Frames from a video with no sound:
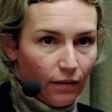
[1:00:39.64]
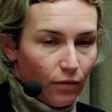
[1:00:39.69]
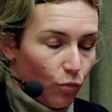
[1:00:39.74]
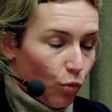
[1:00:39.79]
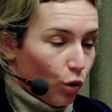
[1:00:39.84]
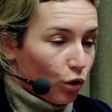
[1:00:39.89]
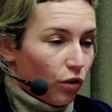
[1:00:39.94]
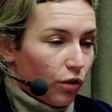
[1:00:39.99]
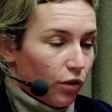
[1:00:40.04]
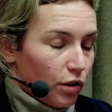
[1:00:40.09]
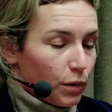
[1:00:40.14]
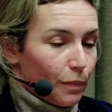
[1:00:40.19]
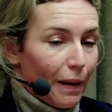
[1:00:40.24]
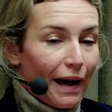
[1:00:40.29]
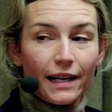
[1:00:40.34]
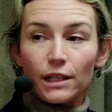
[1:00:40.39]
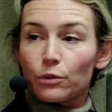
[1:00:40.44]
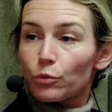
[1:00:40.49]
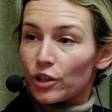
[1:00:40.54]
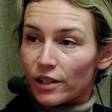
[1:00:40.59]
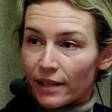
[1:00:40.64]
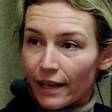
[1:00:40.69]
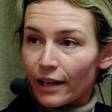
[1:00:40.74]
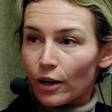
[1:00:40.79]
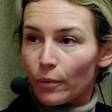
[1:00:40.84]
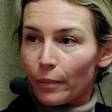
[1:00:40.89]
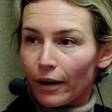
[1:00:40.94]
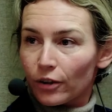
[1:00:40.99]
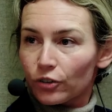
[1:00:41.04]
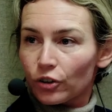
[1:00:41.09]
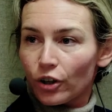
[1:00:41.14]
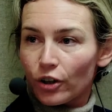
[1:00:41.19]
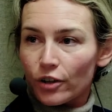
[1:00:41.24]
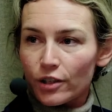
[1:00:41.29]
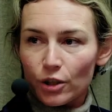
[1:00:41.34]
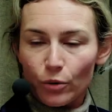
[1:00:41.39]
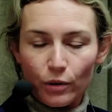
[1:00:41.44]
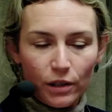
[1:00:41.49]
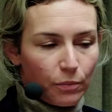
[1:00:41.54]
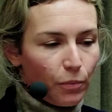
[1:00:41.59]
what the spies were saying about her.
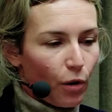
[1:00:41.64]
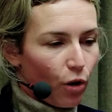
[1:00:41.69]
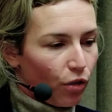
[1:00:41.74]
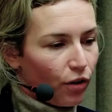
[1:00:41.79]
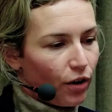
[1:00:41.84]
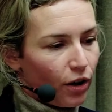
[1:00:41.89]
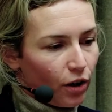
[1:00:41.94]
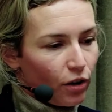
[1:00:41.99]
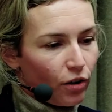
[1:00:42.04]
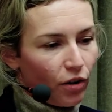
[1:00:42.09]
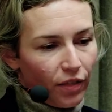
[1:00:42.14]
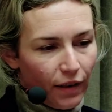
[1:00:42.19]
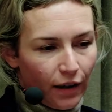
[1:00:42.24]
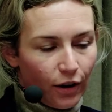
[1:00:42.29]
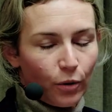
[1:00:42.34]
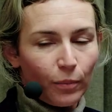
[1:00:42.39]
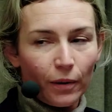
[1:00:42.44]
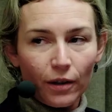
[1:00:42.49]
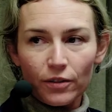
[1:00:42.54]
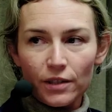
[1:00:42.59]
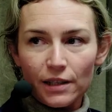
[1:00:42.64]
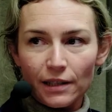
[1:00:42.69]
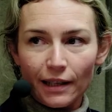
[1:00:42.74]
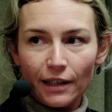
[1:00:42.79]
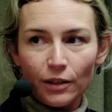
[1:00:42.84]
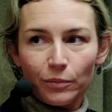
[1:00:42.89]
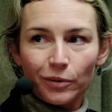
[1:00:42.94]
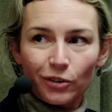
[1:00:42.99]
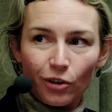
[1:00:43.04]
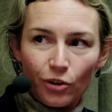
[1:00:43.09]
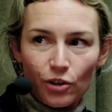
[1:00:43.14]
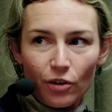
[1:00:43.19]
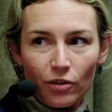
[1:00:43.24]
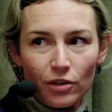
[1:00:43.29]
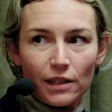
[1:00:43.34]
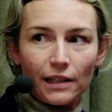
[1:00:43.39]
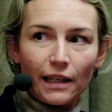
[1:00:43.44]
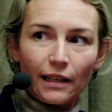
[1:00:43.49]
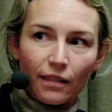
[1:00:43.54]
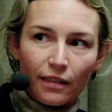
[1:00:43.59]
So it's both her thinking about the state, but also
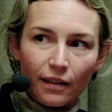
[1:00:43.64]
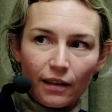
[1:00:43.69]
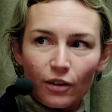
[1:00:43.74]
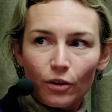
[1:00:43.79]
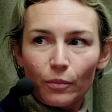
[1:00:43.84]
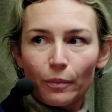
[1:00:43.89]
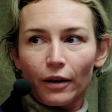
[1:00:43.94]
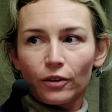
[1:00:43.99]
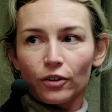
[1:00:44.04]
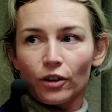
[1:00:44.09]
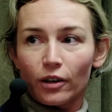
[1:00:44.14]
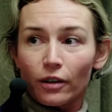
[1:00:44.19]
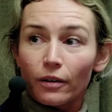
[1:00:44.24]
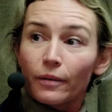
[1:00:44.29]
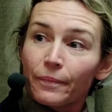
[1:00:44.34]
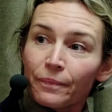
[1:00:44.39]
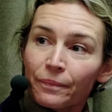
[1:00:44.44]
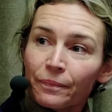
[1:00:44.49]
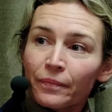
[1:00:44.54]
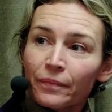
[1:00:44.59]
the state thinking about her.